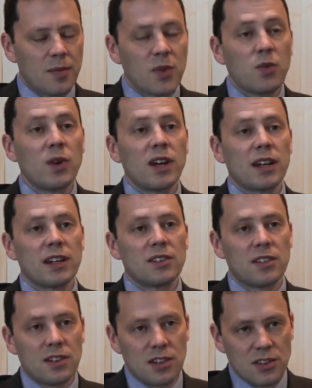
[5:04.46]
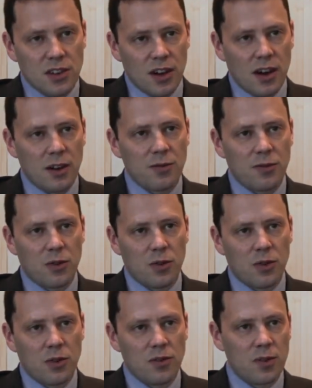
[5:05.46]
the willingness and the desire
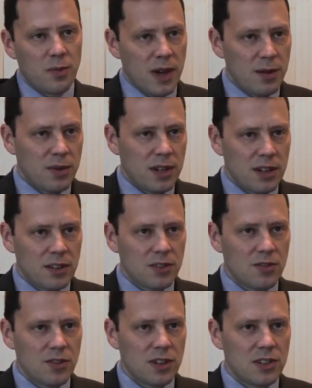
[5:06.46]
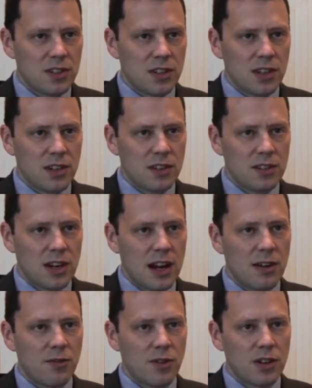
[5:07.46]
for the payment industry to
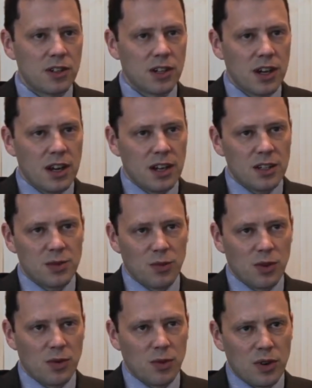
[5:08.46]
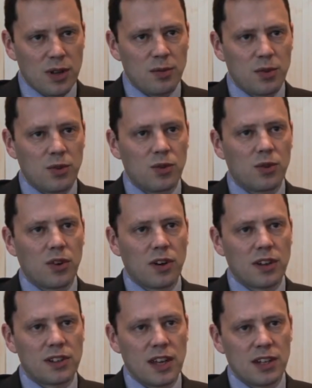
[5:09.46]
leverage smaller, more nimble
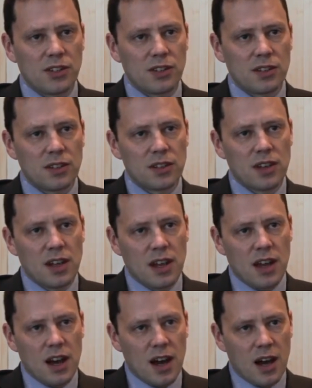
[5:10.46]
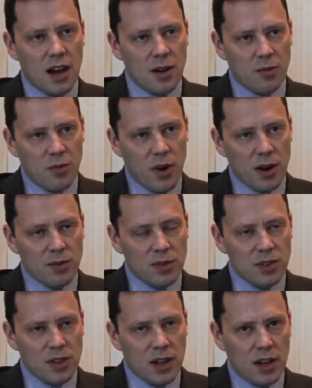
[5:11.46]
organizations and
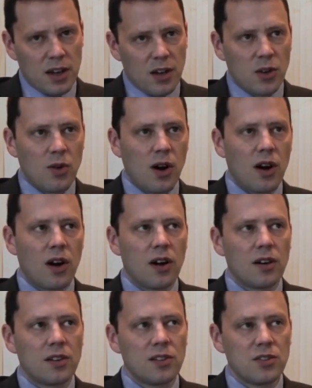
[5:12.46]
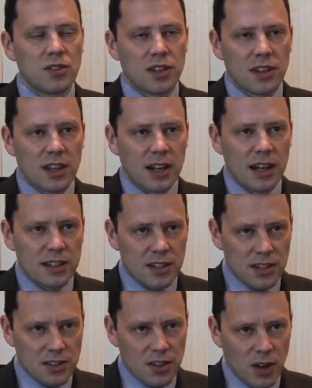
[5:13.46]
perhaps who are using the
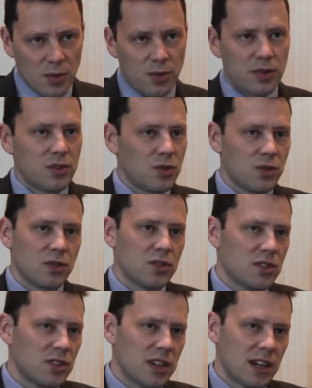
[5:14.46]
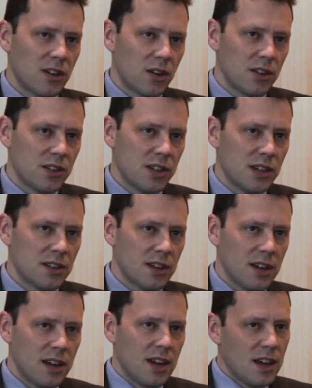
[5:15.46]
latest open source technologies.
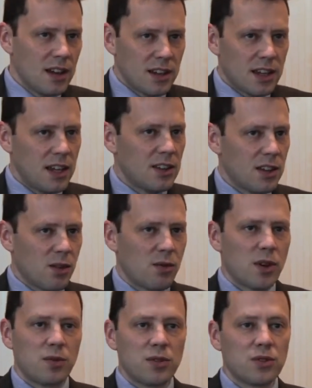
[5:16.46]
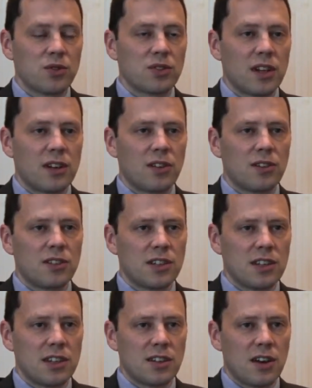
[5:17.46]
And the key thing with open source
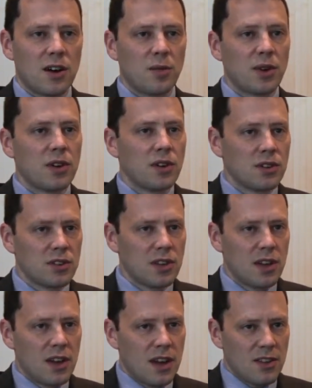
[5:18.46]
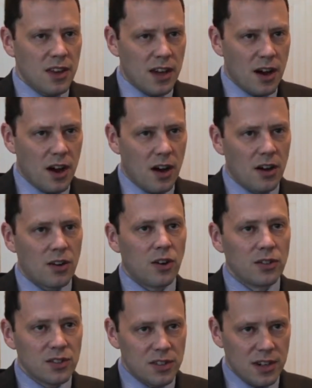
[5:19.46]
technologies is because they are
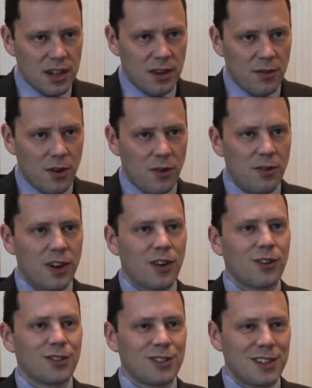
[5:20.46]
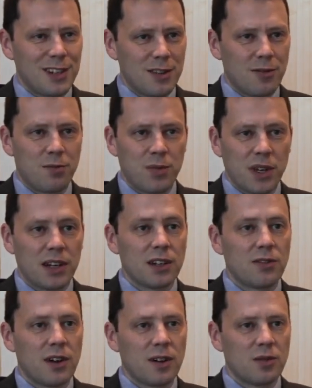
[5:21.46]
constantly evolving, constantly being
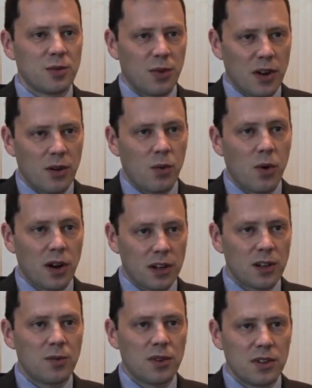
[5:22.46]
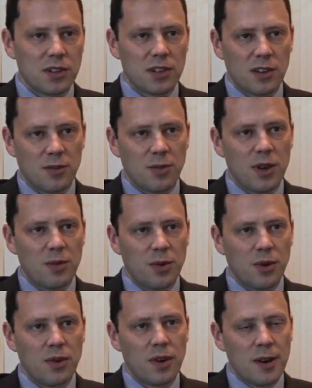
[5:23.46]
developed by a wide community of
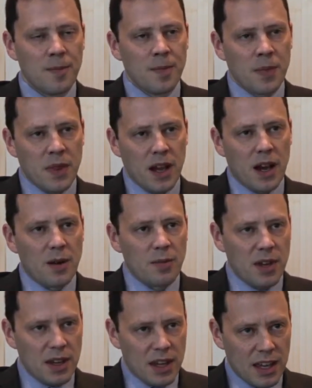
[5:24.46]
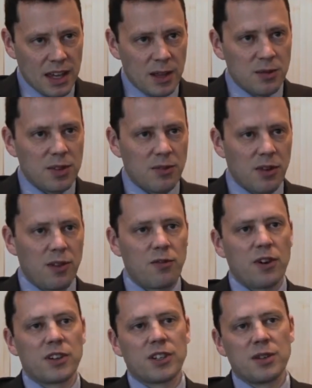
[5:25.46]
people, it keeps it very
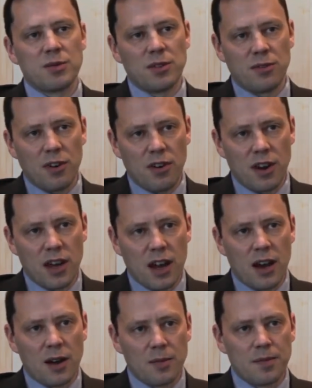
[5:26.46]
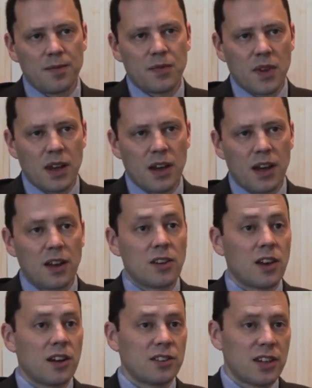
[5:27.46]
fresh, keeps it very at
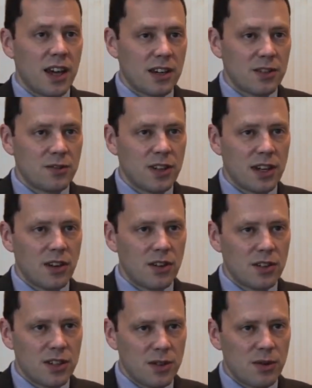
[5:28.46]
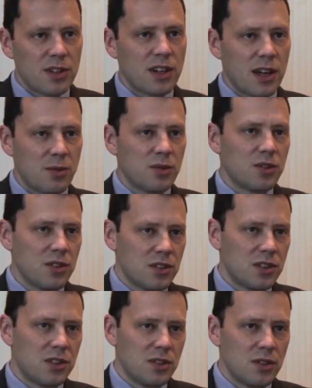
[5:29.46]
the cutting edge of technology, which enables you
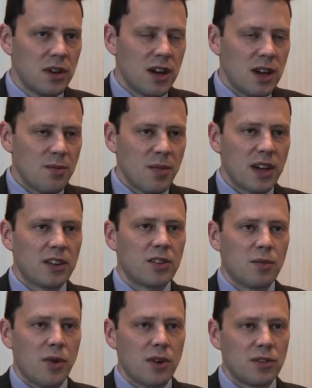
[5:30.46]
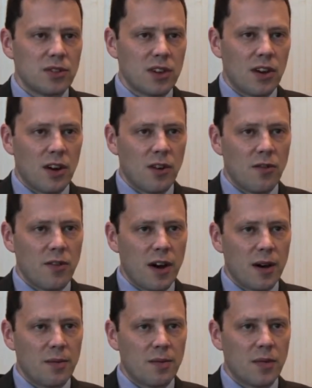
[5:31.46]
to make the most of
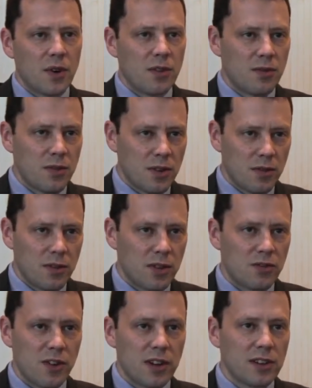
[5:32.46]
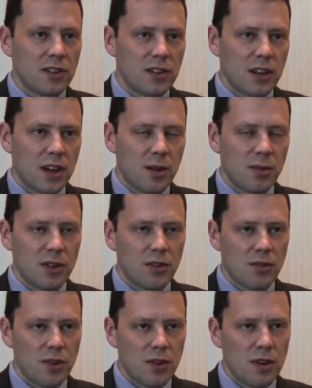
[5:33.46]
the trends that are coming
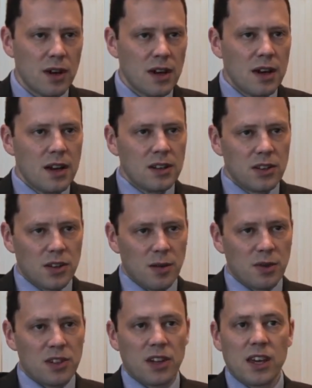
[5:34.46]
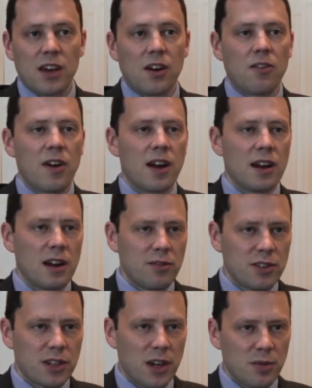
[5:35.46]
through. So companies like ERN
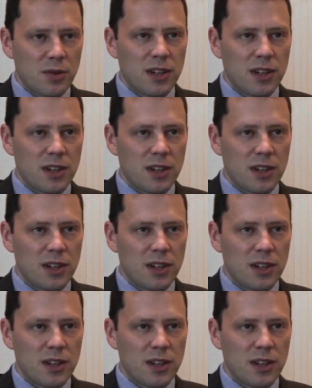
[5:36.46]
leveraging